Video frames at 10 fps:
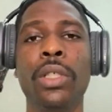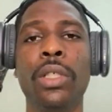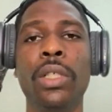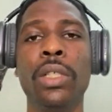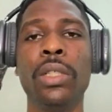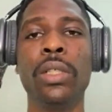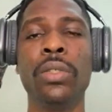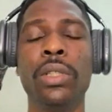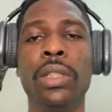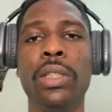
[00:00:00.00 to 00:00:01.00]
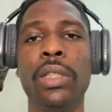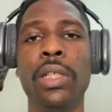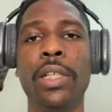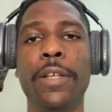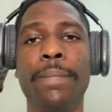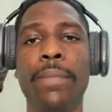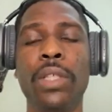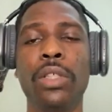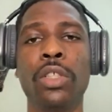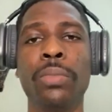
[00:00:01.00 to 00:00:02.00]
on the internet,
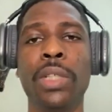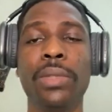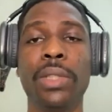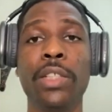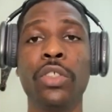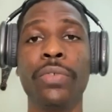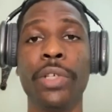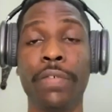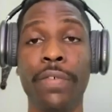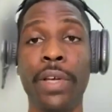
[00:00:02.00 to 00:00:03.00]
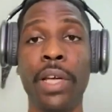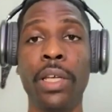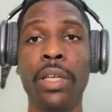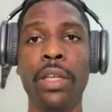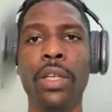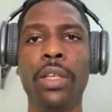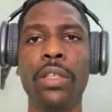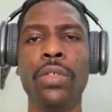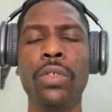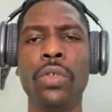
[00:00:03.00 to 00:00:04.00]
sometimes it's hard to verify,
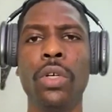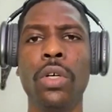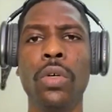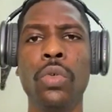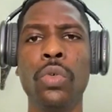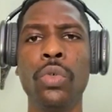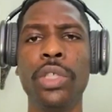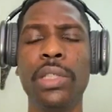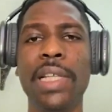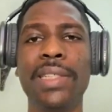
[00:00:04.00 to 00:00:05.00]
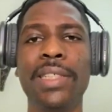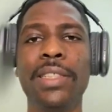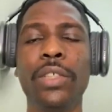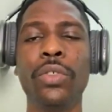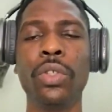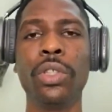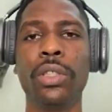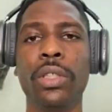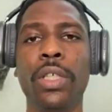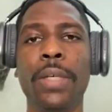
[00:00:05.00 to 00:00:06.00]
who is legit or not.
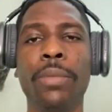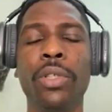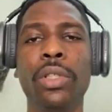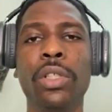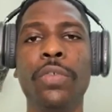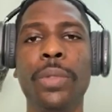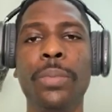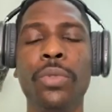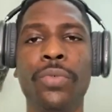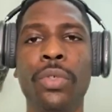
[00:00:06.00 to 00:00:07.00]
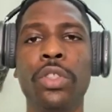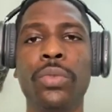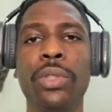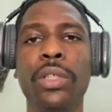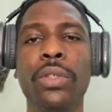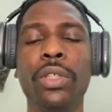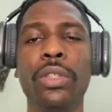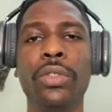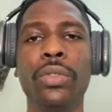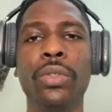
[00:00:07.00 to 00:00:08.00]
There's a lot of people front where they're not.
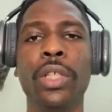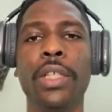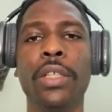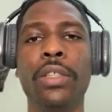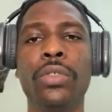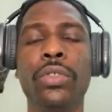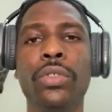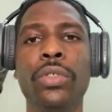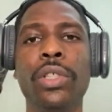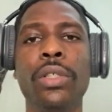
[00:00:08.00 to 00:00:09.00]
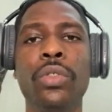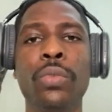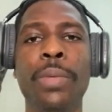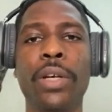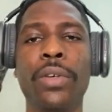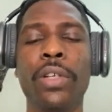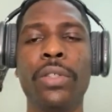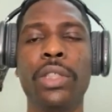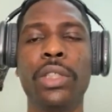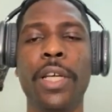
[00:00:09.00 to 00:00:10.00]
So it's good to do a little background
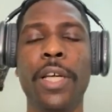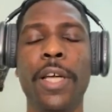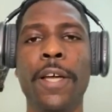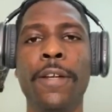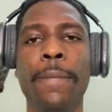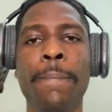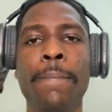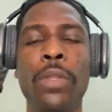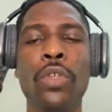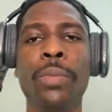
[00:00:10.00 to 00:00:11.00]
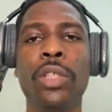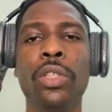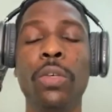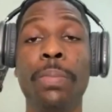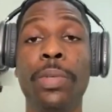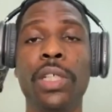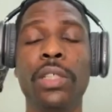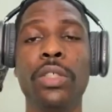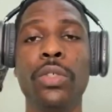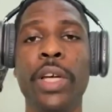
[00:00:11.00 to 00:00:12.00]
check and make sure you're patronizing the
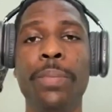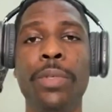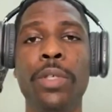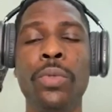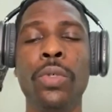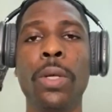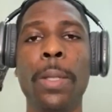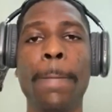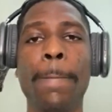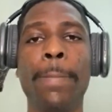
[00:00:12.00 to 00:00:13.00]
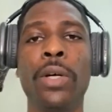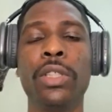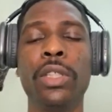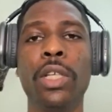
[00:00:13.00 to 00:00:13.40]
right people. I would say,